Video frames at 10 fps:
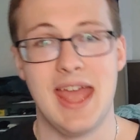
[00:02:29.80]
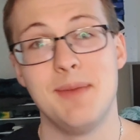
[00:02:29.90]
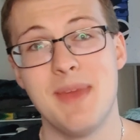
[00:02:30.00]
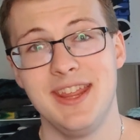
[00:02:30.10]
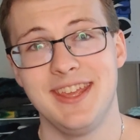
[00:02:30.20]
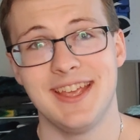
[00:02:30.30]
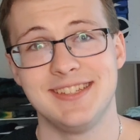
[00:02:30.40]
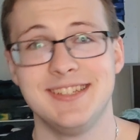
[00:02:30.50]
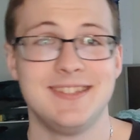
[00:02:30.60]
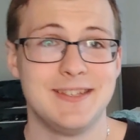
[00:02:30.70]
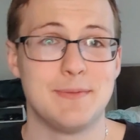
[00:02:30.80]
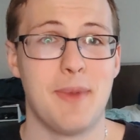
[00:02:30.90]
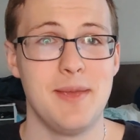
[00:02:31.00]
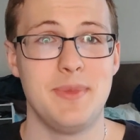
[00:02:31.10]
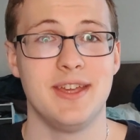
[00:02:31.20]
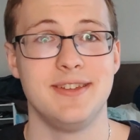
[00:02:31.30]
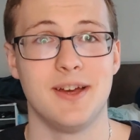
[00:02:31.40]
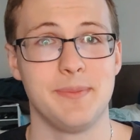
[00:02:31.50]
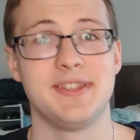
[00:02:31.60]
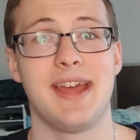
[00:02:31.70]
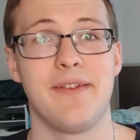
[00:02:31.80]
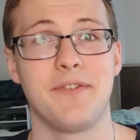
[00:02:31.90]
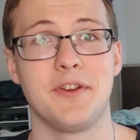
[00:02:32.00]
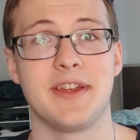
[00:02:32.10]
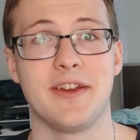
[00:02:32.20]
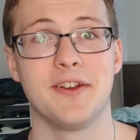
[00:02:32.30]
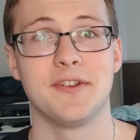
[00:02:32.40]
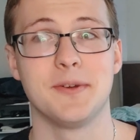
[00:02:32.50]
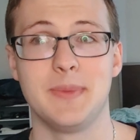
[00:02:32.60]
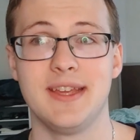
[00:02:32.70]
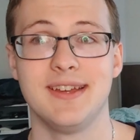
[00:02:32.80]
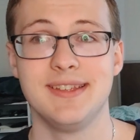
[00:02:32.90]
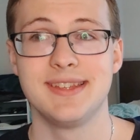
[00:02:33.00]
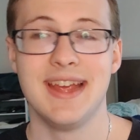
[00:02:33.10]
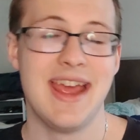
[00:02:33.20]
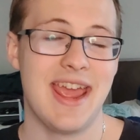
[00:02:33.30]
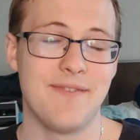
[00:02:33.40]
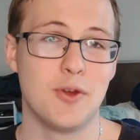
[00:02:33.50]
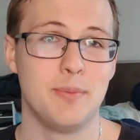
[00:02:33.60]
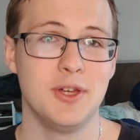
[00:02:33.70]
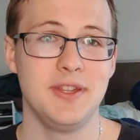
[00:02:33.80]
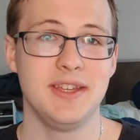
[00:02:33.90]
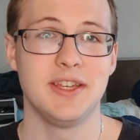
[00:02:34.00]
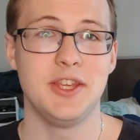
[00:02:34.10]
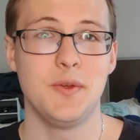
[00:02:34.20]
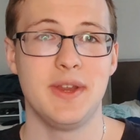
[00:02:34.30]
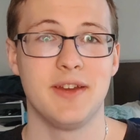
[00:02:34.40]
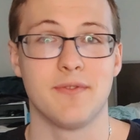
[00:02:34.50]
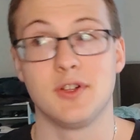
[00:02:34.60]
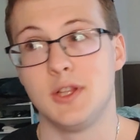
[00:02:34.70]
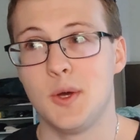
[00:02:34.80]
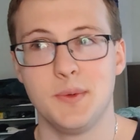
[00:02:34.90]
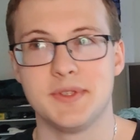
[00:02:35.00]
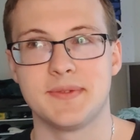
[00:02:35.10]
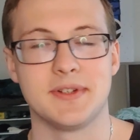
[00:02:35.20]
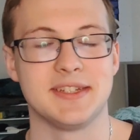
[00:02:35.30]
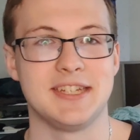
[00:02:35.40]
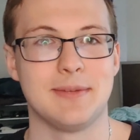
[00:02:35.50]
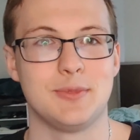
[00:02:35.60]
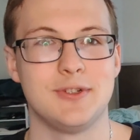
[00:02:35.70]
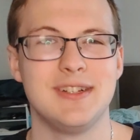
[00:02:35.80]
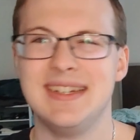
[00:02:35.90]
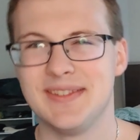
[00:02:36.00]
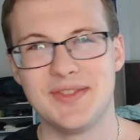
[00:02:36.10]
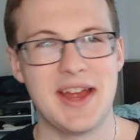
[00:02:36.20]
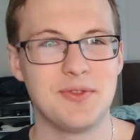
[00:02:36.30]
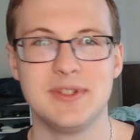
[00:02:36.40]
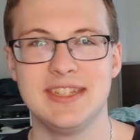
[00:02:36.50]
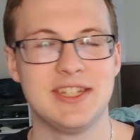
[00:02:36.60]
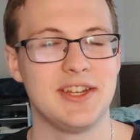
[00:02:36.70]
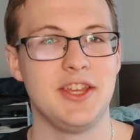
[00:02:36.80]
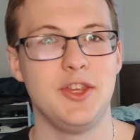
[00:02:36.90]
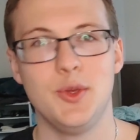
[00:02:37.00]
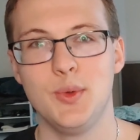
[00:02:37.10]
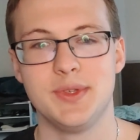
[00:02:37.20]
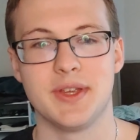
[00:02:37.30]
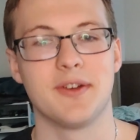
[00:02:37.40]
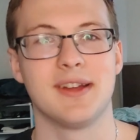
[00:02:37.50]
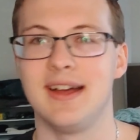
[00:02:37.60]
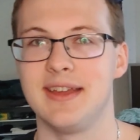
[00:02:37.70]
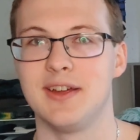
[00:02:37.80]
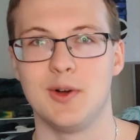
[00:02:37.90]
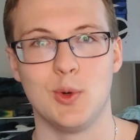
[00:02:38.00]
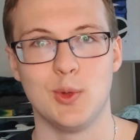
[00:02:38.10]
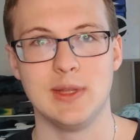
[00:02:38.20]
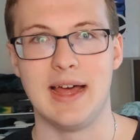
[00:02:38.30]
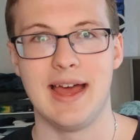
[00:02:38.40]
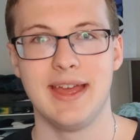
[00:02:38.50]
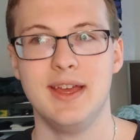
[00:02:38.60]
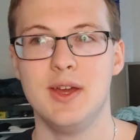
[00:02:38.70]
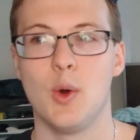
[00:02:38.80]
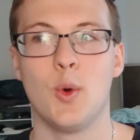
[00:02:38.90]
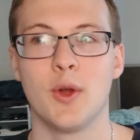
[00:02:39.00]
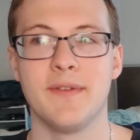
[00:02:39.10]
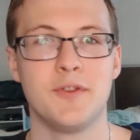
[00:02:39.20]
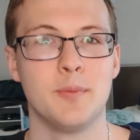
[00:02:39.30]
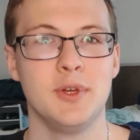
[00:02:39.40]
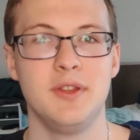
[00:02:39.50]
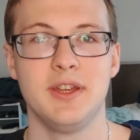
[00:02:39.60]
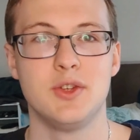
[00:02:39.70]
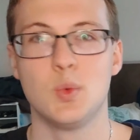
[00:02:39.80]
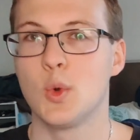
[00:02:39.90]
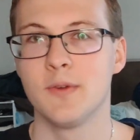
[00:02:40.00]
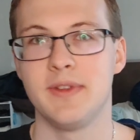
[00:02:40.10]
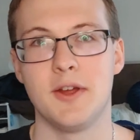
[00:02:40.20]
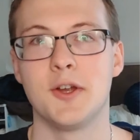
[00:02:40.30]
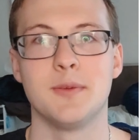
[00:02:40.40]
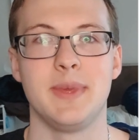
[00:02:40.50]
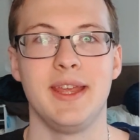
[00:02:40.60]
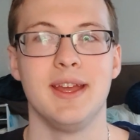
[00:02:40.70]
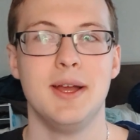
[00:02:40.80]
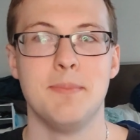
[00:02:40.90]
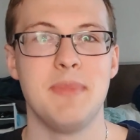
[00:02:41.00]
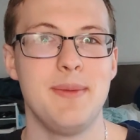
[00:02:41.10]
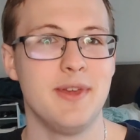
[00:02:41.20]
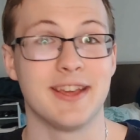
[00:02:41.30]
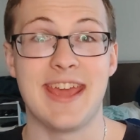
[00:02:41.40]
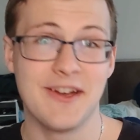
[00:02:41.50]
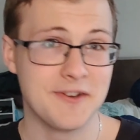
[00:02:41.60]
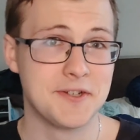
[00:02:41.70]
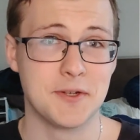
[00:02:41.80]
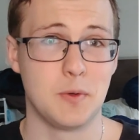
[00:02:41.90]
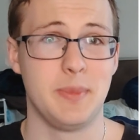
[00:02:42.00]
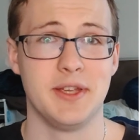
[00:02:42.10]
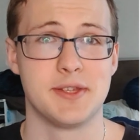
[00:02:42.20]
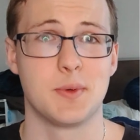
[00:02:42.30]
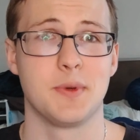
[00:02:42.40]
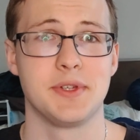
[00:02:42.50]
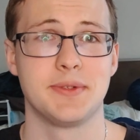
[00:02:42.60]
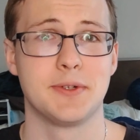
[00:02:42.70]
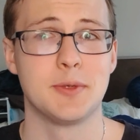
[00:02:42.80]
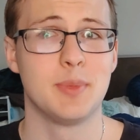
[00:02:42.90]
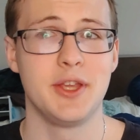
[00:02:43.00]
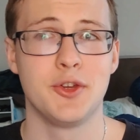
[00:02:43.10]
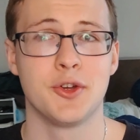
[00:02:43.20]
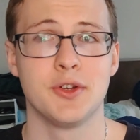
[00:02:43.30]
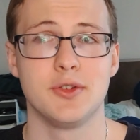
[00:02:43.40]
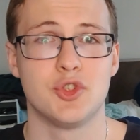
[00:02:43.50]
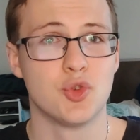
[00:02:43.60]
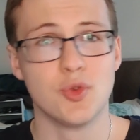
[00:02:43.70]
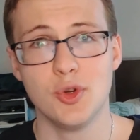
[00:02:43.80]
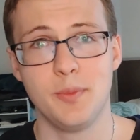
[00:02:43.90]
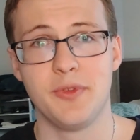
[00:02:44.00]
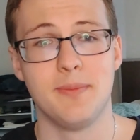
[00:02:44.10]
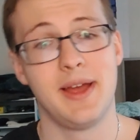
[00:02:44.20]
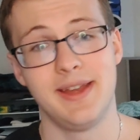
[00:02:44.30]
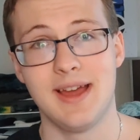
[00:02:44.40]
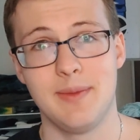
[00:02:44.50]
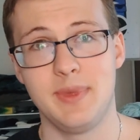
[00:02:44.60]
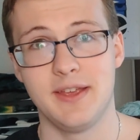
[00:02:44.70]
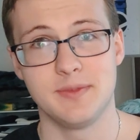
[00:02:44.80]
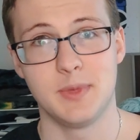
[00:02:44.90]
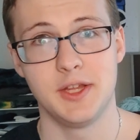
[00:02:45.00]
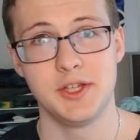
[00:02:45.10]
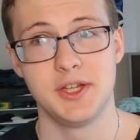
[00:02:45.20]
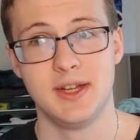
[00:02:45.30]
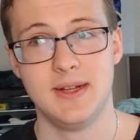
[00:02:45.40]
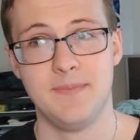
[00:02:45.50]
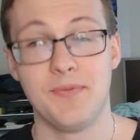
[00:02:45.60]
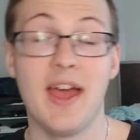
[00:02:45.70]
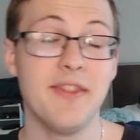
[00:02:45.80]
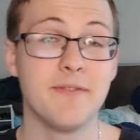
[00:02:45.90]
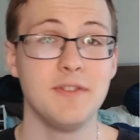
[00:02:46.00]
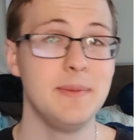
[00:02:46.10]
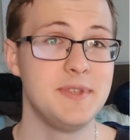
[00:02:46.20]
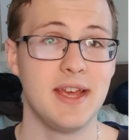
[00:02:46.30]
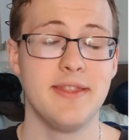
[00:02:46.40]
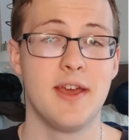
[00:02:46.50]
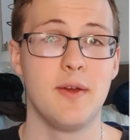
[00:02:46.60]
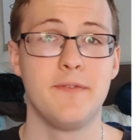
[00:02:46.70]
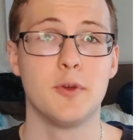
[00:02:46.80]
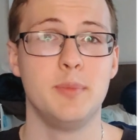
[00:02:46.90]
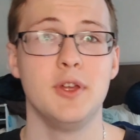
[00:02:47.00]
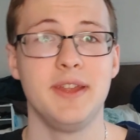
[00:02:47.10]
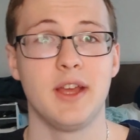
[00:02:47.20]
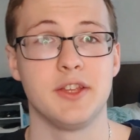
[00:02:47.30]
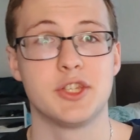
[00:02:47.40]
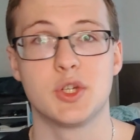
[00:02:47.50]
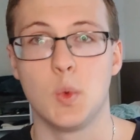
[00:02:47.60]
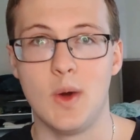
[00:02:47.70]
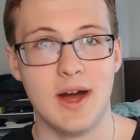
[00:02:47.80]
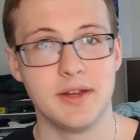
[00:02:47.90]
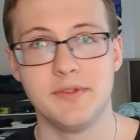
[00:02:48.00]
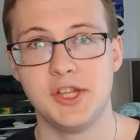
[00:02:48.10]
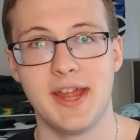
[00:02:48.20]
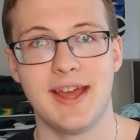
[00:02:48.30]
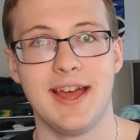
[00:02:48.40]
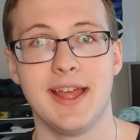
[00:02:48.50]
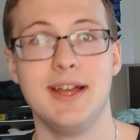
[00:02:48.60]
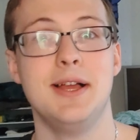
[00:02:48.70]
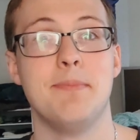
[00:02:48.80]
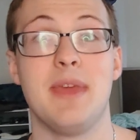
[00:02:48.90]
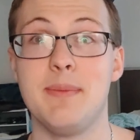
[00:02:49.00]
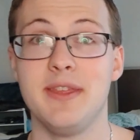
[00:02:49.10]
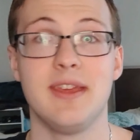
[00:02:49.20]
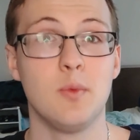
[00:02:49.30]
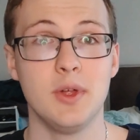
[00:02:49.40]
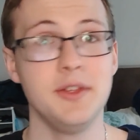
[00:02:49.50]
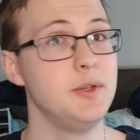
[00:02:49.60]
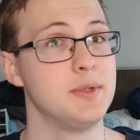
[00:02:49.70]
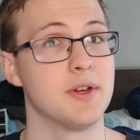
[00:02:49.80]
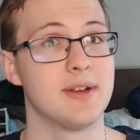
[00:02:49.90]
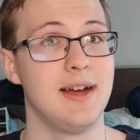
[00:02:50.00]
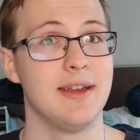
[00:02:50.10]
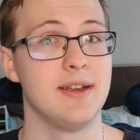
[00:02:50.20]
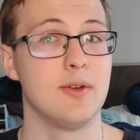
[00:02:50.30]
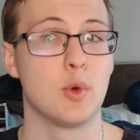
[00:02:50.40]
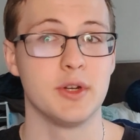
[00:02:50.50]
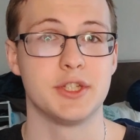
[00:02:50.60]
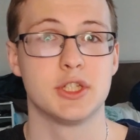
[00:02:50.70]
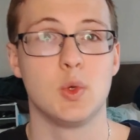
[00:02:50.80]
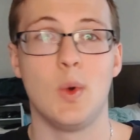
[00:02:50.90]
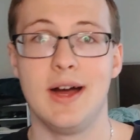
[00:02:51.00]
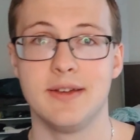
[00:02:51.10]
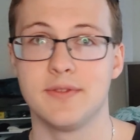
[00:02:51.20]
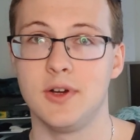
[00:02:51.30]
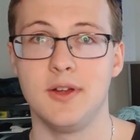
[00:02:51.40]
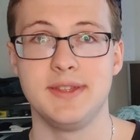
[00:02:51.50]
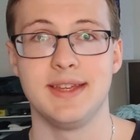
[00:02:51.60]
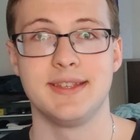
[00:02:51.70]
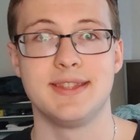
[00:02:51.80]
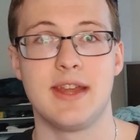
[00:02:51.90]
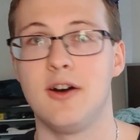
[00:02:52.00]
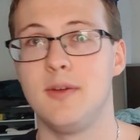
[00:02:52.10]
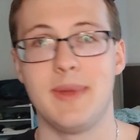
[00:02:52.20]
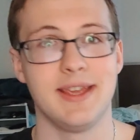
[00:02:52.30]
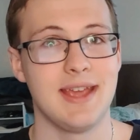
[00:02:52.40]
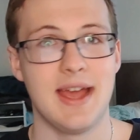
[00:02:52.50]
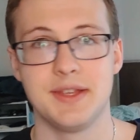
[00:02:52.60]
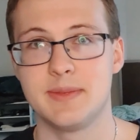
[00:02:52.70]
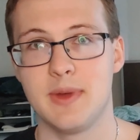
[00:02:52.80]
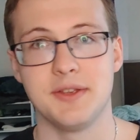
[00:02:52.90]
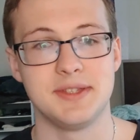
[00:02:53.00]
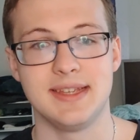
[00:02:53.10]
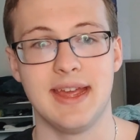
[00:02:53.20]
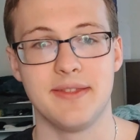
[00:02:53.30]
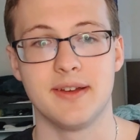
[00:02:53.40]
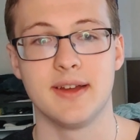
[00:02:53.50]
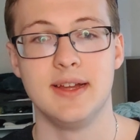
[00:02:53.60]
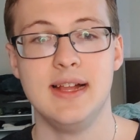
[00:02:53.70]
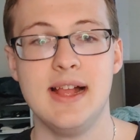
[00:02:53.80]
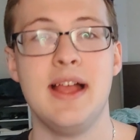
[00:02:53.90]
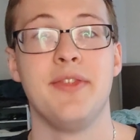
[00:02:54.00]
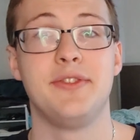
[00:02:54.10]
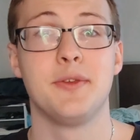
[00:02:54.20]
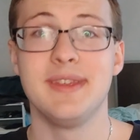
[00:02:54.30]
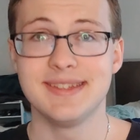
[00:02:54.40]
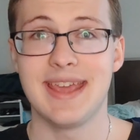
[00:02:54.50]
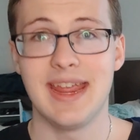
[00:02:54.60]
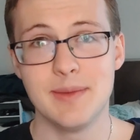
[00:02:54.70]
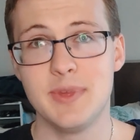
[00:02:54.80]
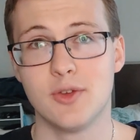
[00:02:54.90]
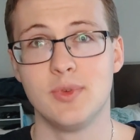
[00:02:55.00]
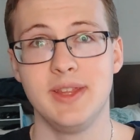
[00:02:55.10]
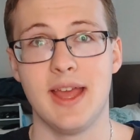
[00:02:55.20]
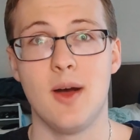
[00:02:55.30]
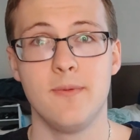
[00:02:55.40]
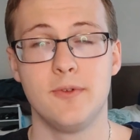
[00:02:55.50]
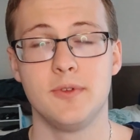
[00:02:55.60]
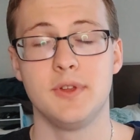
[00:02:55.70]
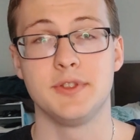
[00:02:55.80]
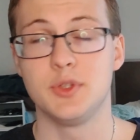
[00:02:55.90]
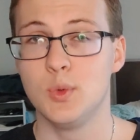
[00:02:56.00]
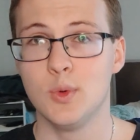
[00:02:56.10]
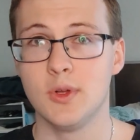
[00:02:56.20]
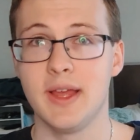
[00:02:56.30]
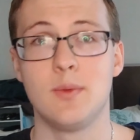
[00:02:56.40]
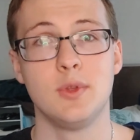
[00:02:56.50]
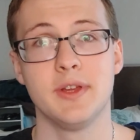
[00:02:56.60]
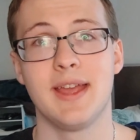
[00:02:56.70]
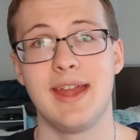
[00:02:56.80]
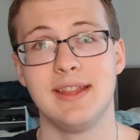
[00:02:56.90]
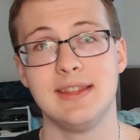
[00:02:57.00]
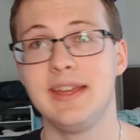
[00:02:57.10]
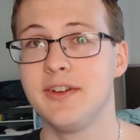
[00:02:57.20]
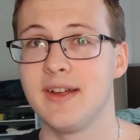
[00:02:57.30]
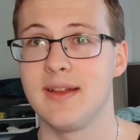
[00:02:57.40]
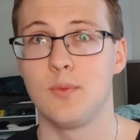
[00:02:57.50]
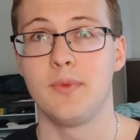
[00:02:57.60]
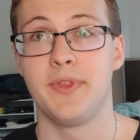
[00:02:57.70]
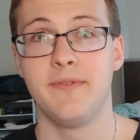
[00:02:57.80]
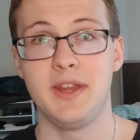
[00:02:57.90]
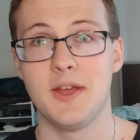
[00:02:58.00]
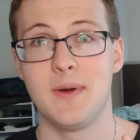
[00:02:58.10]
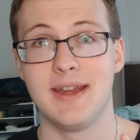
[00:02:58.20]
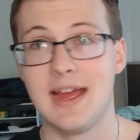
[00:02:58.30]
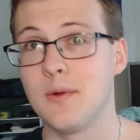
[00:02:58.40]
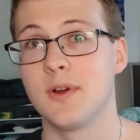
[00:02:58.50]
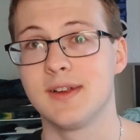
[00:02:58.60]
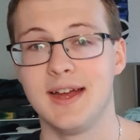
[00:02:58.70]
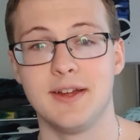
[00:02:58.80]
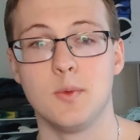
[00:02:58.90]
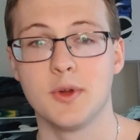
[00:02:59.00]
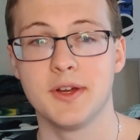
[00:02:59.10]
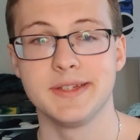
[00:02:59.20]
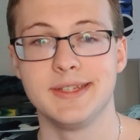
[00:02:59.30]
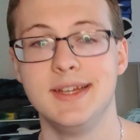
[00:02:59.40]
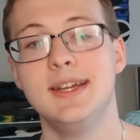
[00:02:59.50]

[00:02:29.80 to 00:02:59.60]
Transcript: In many cases, this might be a dump stat for your character, because if you're building a unit of clones, for example, they're not really going to use Arcana a whole lot. Or if you're building a dwarven army, maybe a character will be a sorcerer, but your troops might not be as much. On the flip side, though, if you're building a squad of Jedi, maybe they will use Arcana, or a squad of cultists that all might cast spells together. So this can be a really helpful tool, and we'll look at it later in the video on how Arcana works.